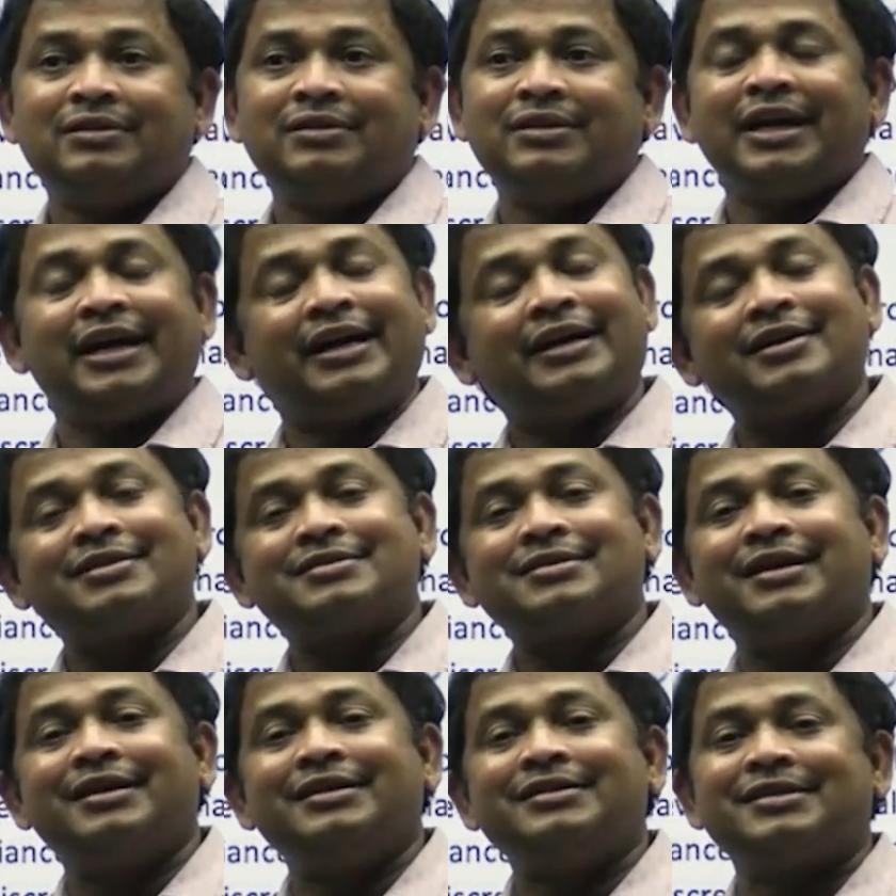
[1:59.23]
data
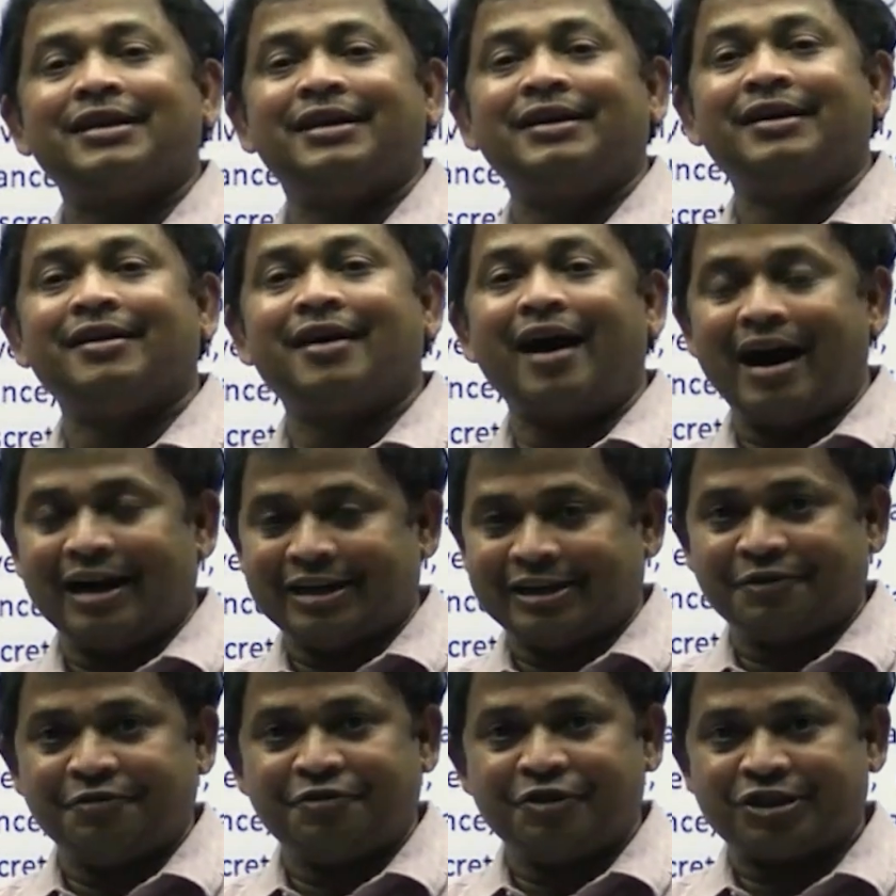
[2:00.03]
science and
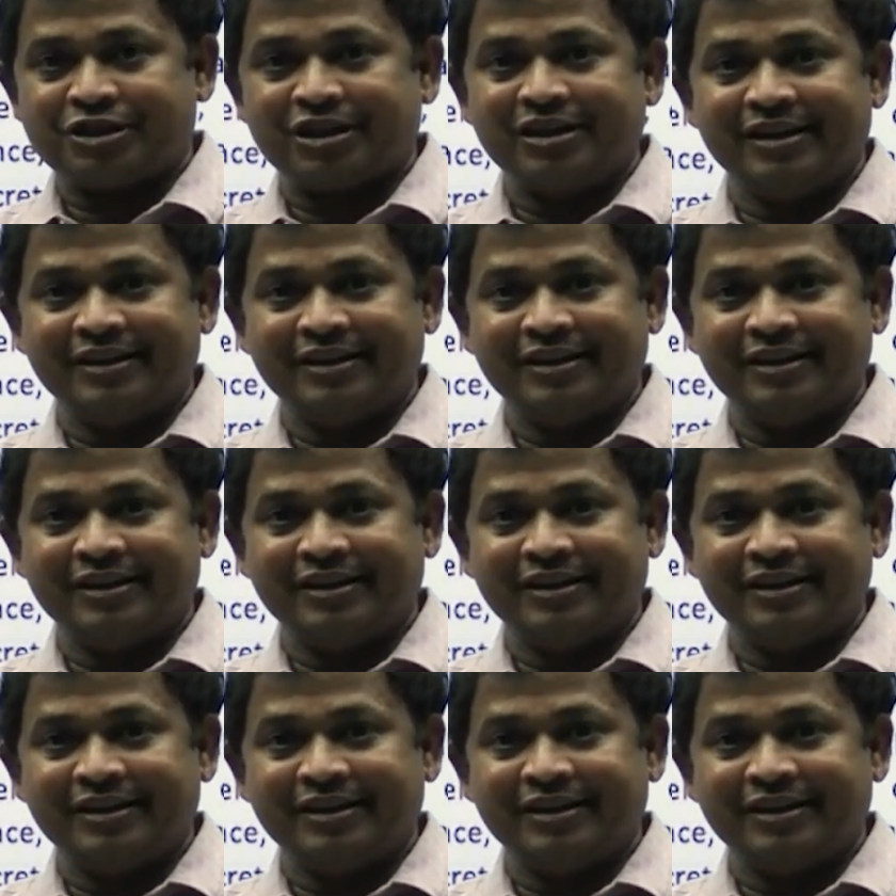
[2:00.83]
artificial